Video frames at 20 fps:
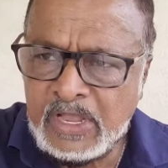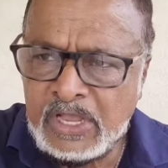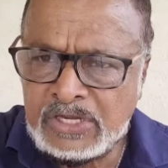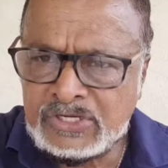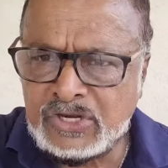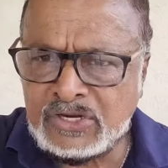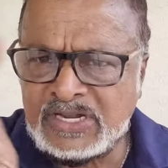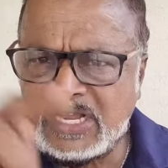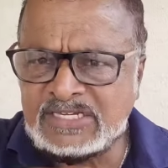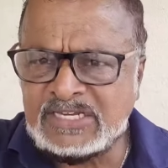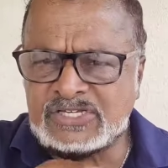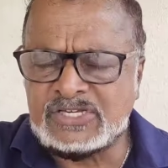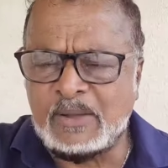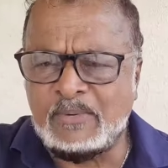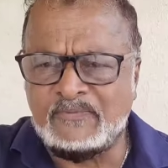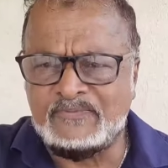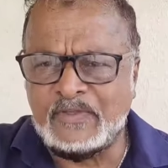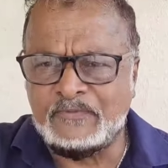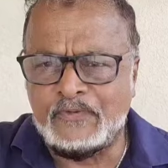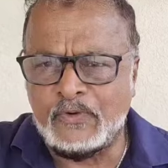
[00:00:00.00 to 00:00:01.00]
So these are
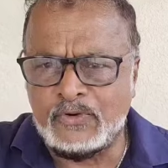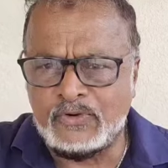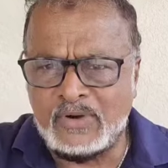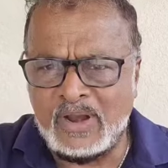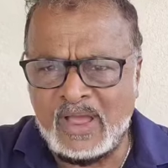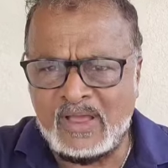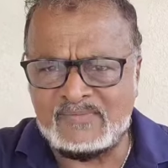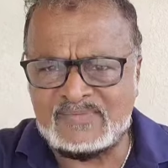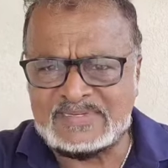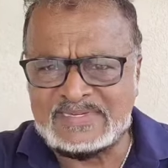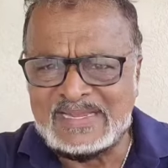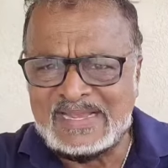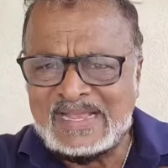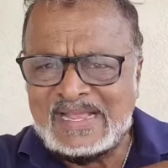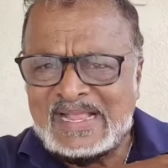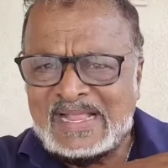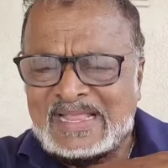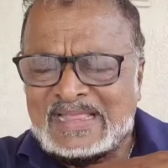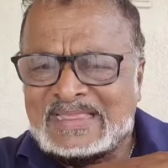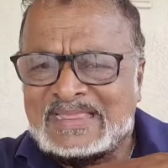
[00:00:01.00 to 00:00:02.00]
some of the photographs.
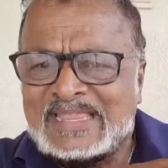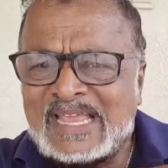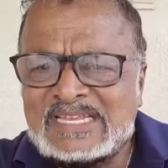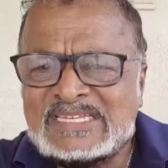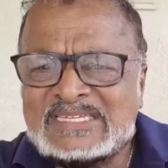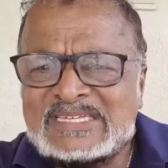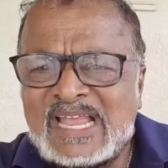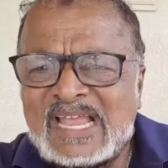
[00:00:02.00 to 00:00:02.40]
This